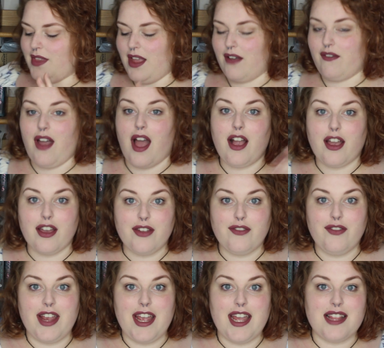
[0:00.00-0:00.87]
I've got
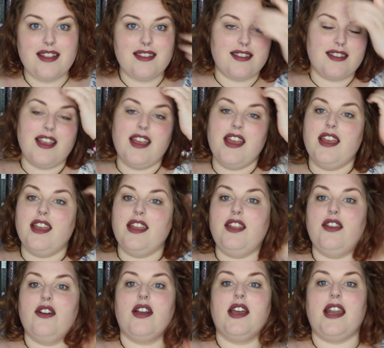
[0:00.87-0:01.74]
Goodreads.
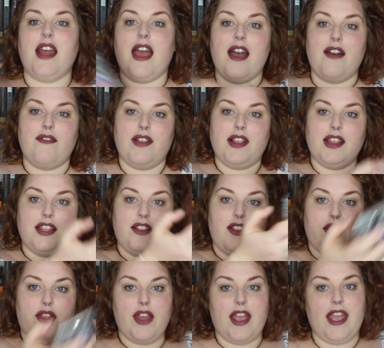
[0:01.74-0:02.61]
You're gonna have a
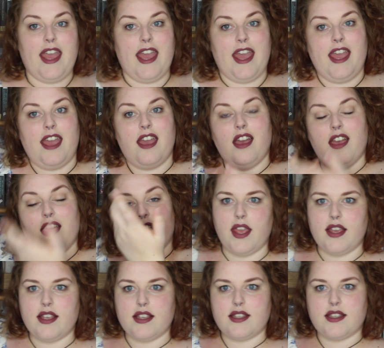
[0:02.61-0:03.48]
little thingy
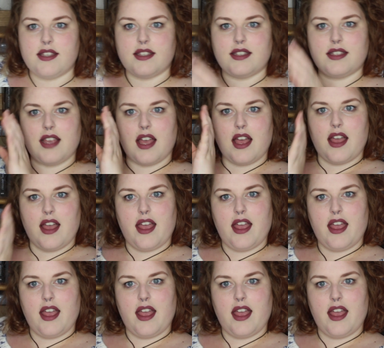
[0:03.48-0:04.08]
this side